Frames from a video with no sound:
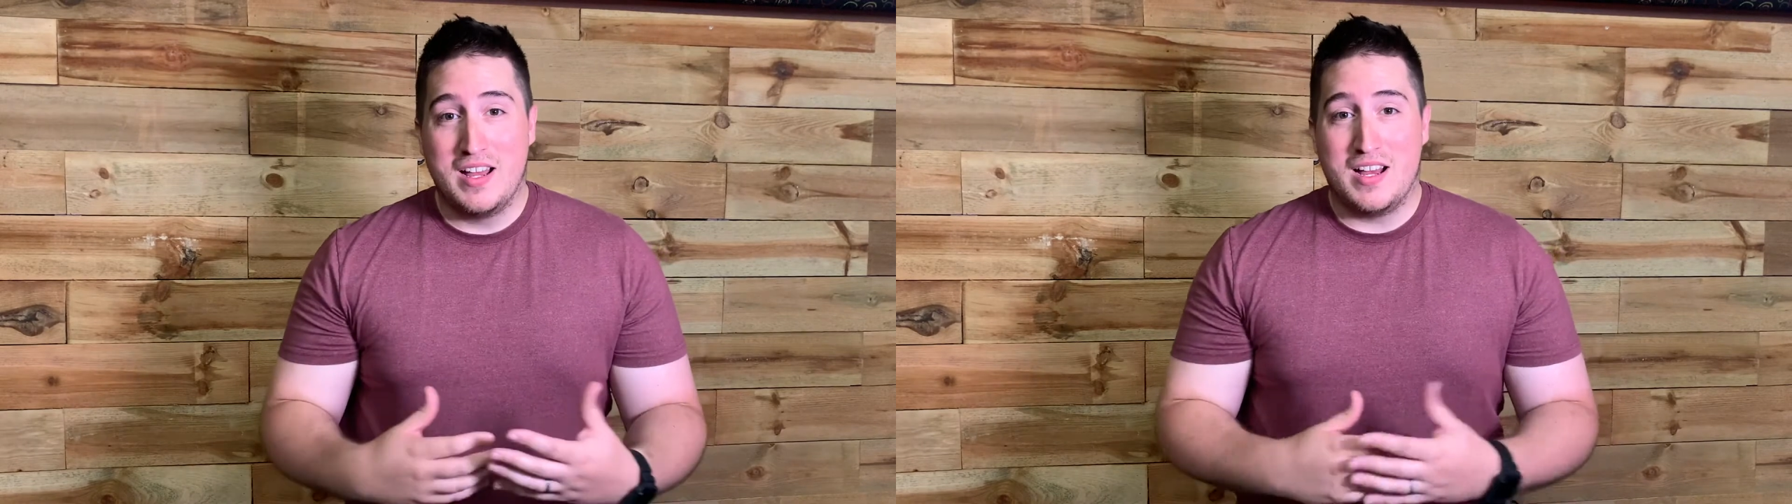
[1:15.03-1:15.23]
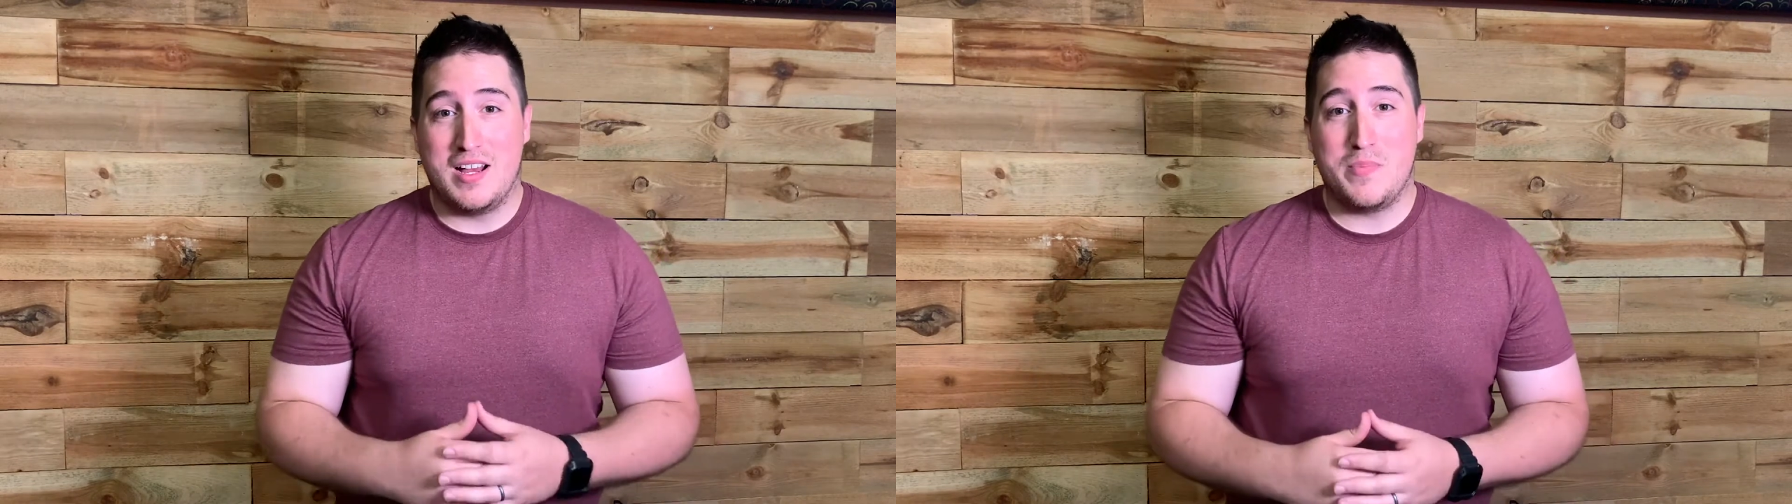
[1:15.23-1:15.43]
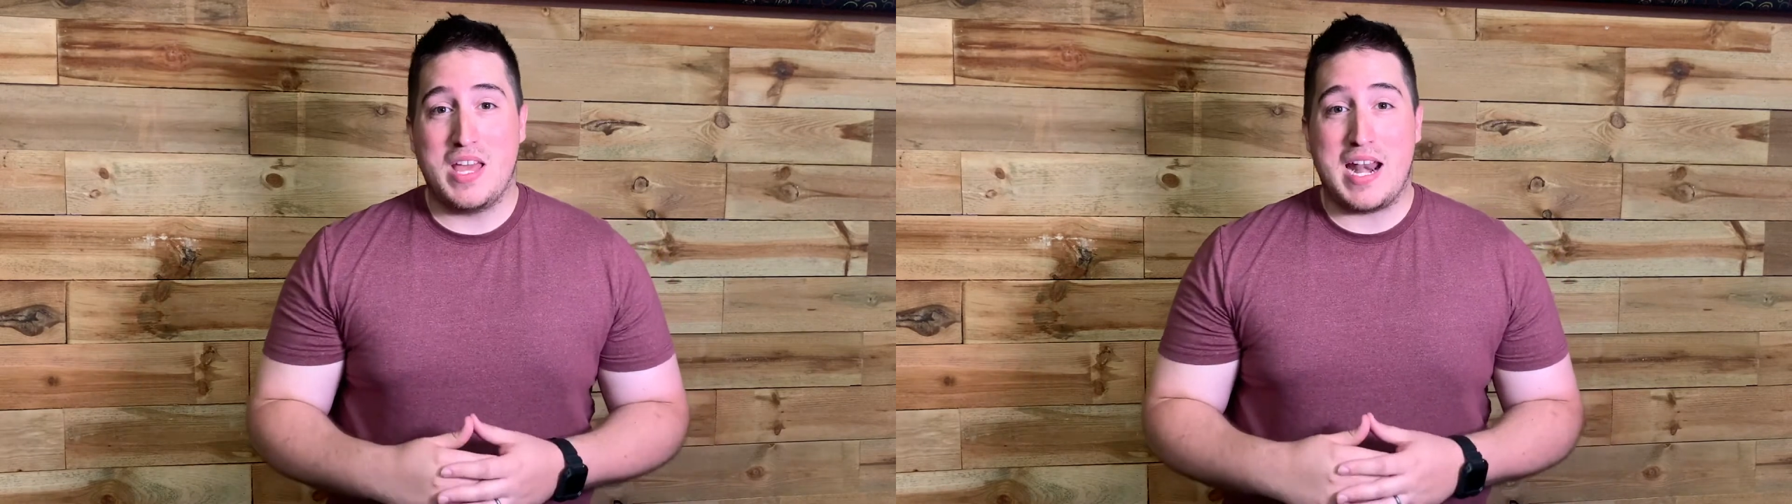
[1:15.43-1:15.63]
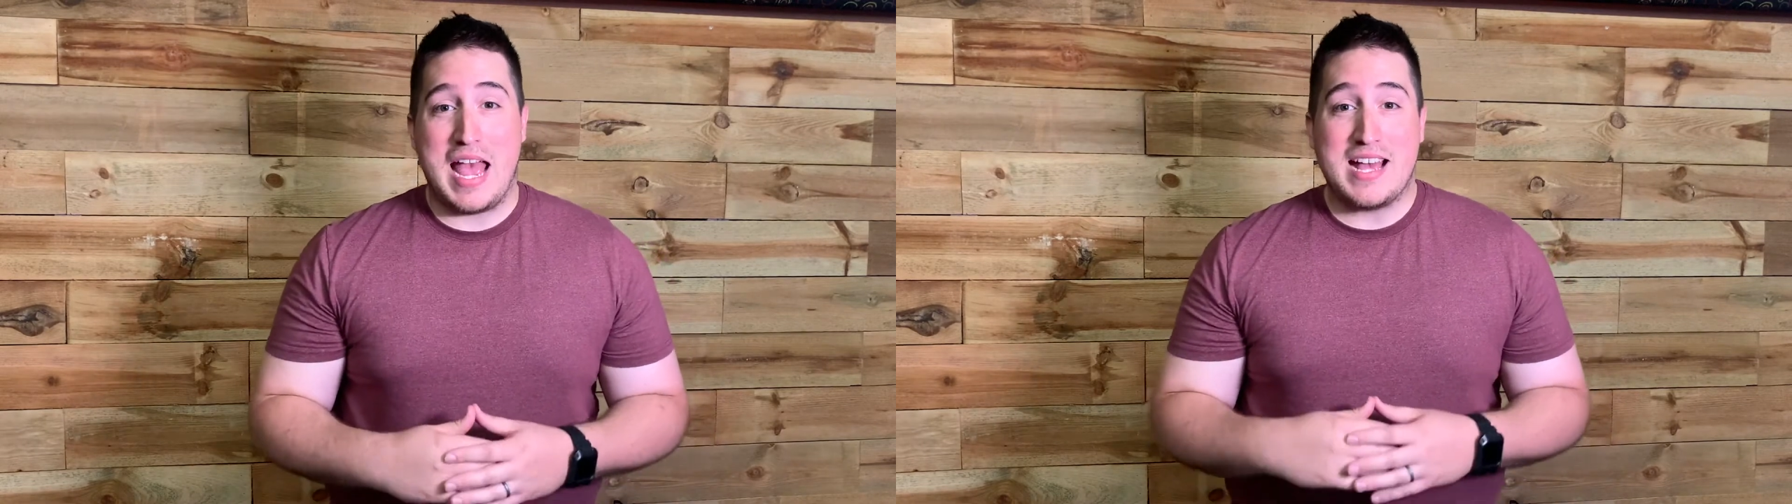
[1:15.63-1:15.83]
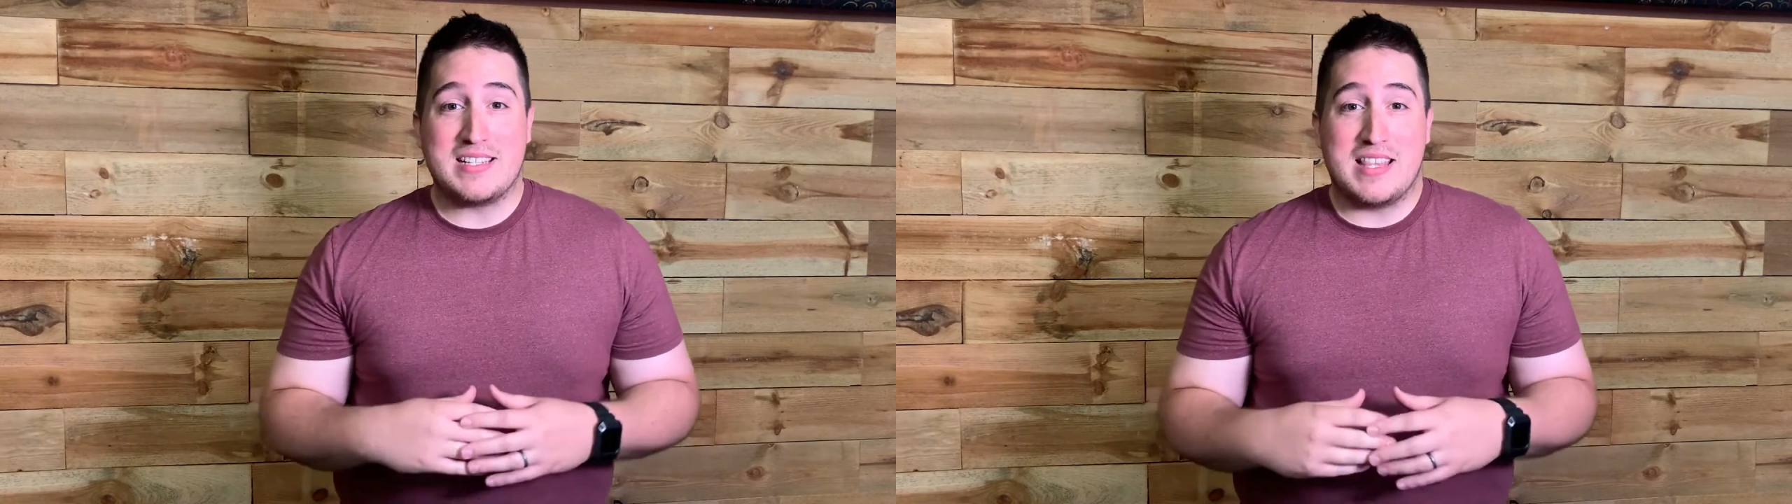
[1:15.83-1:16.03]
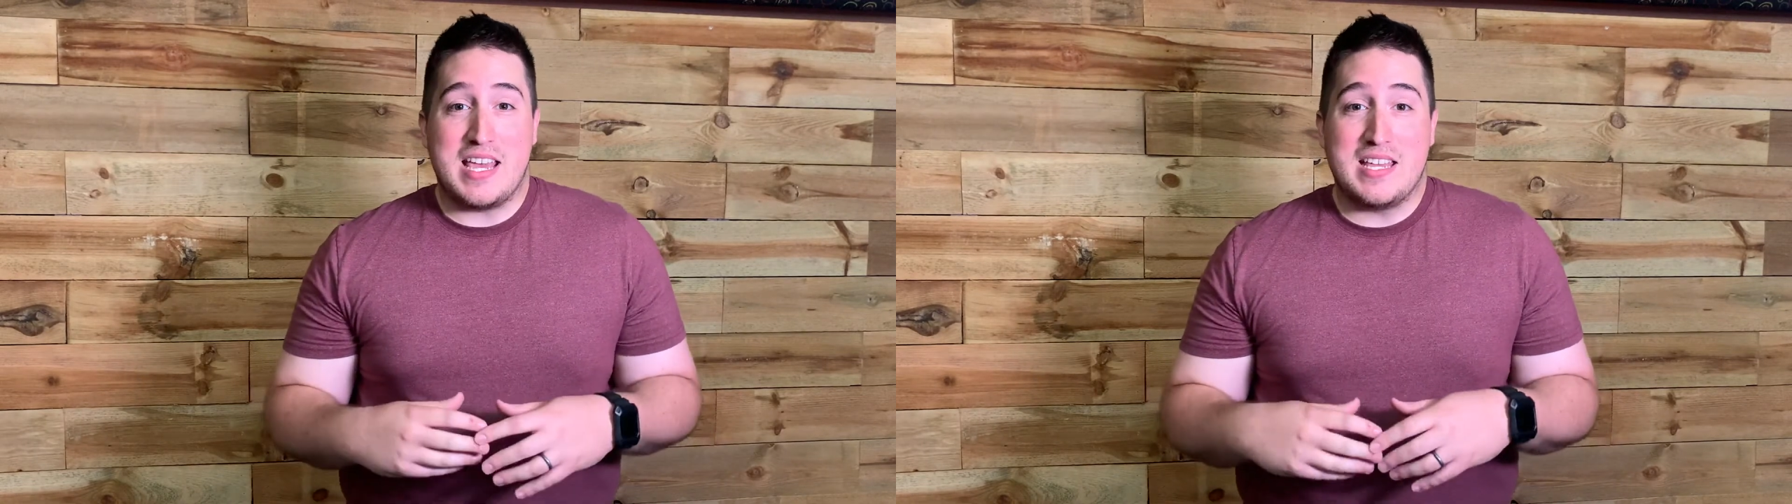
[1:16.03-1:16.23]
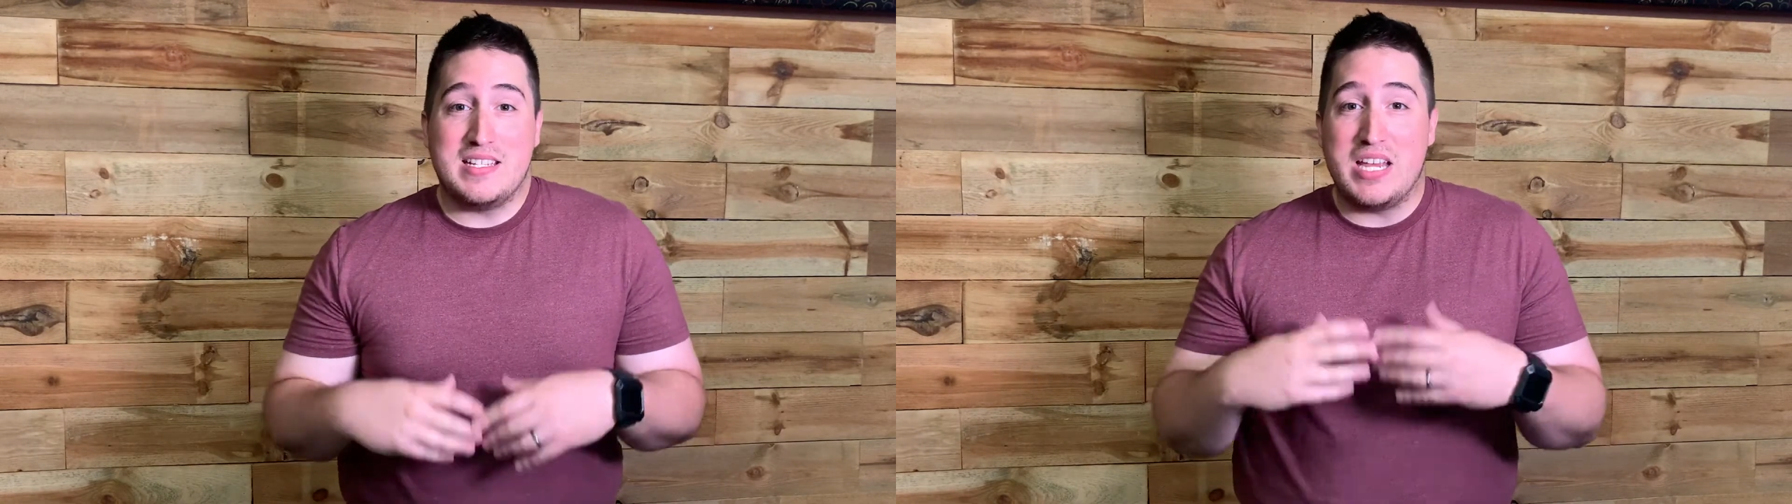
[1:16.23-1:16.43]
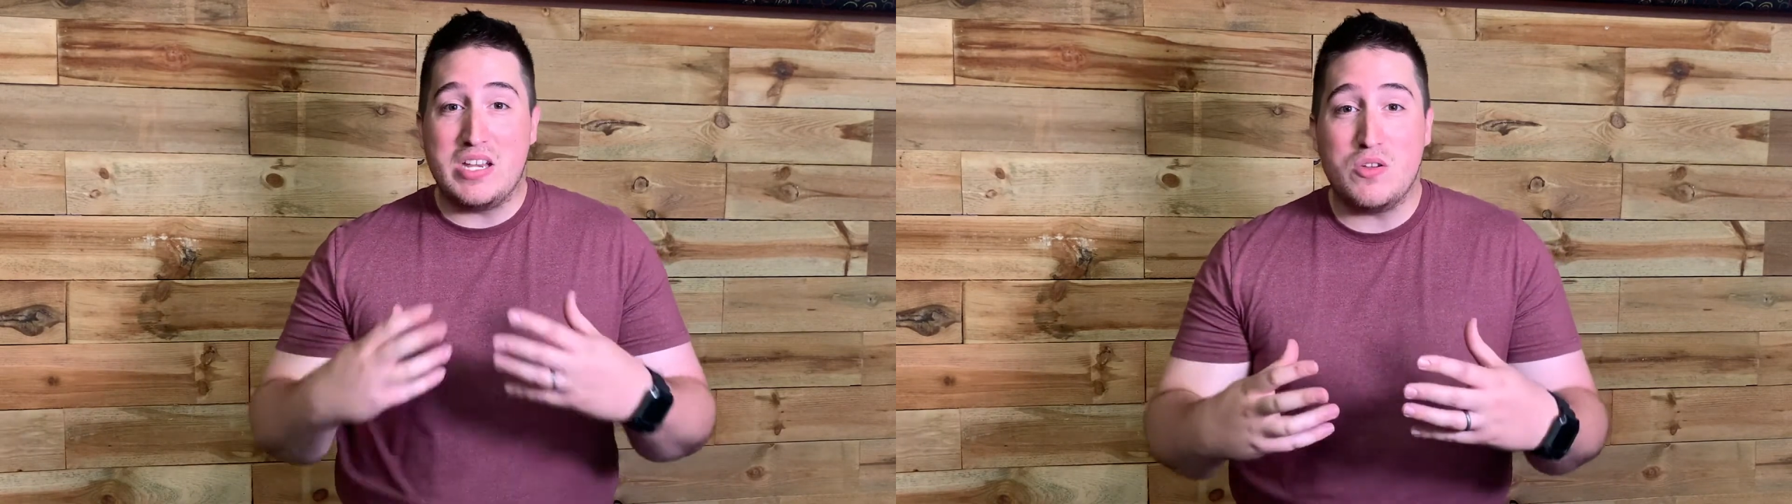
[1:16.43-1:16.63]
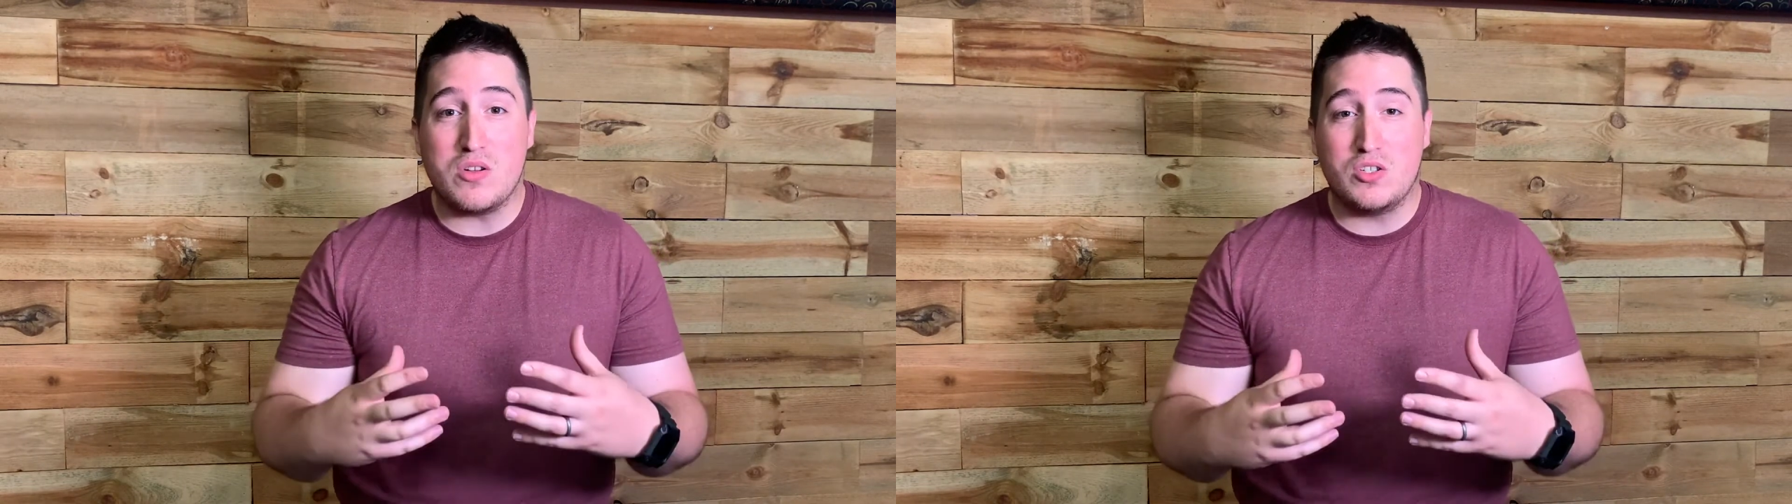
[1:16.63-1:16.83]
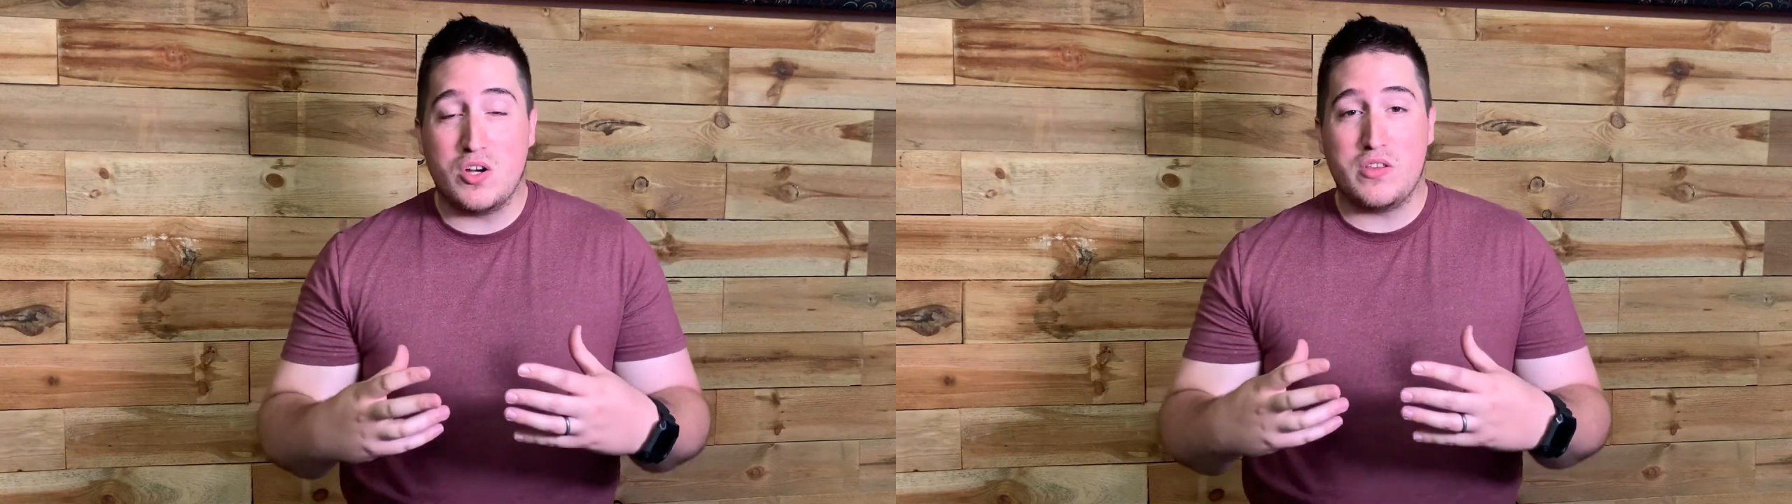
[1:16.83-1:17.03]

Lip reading: that as they continue to grow,